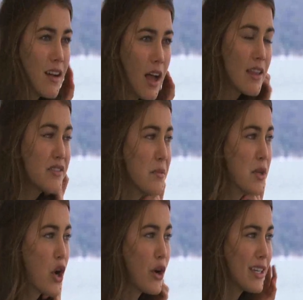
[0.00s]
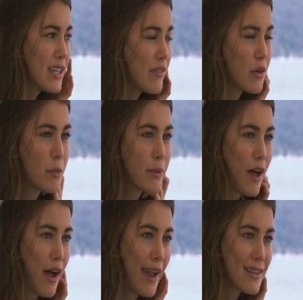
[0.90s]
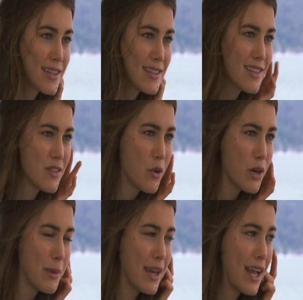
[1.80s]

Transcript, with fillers: I left him a note, he didn't even reply. It's like he's ignoring me